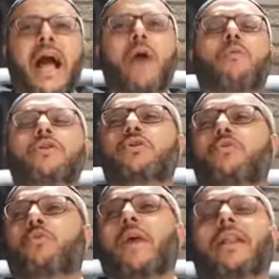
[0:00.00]
How would you
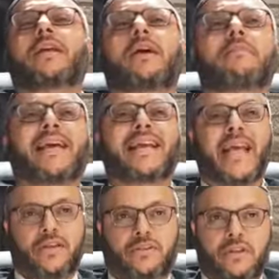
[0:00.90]
welcome a
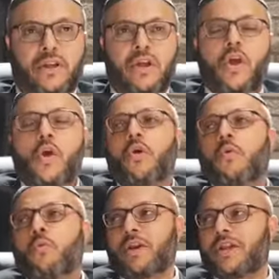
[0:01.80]
guest?
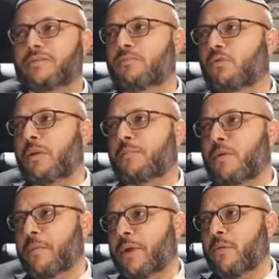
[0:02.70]
What is more
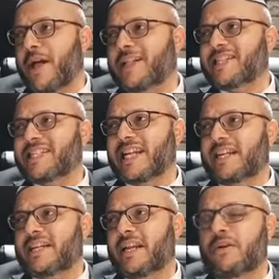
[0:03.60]
appropriate, while
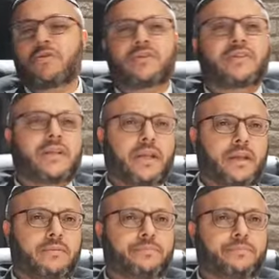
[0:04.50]
standing or sitting?